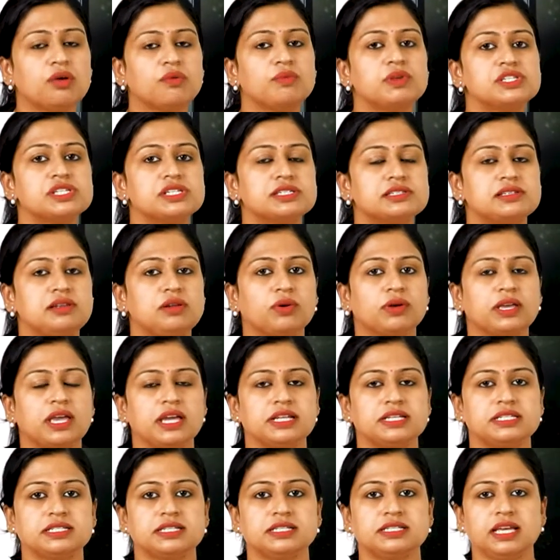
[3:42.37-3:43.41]
which is
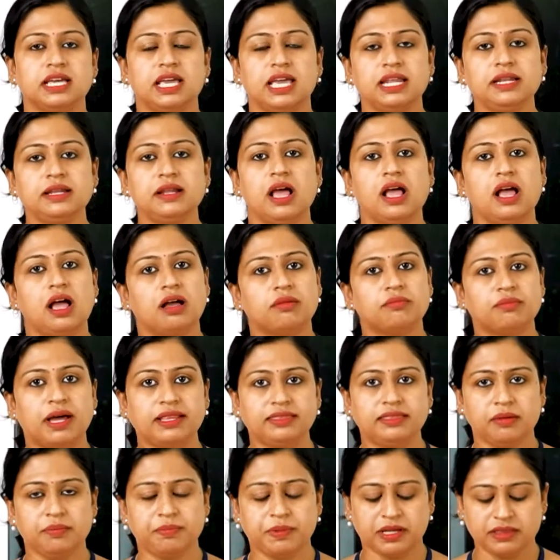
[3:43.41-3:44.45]
located in
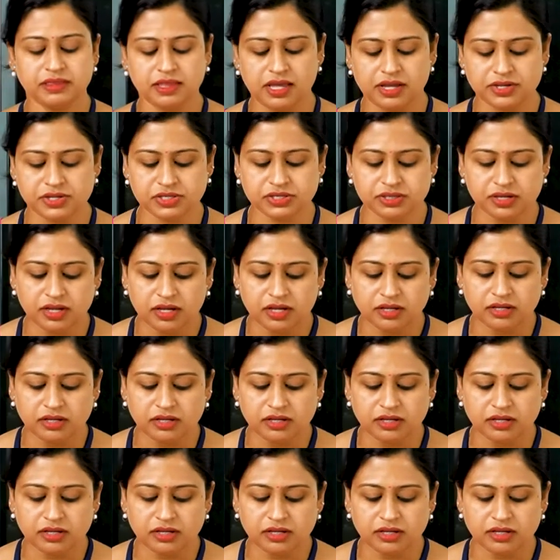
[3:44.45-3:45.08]
Madhya Pradesh.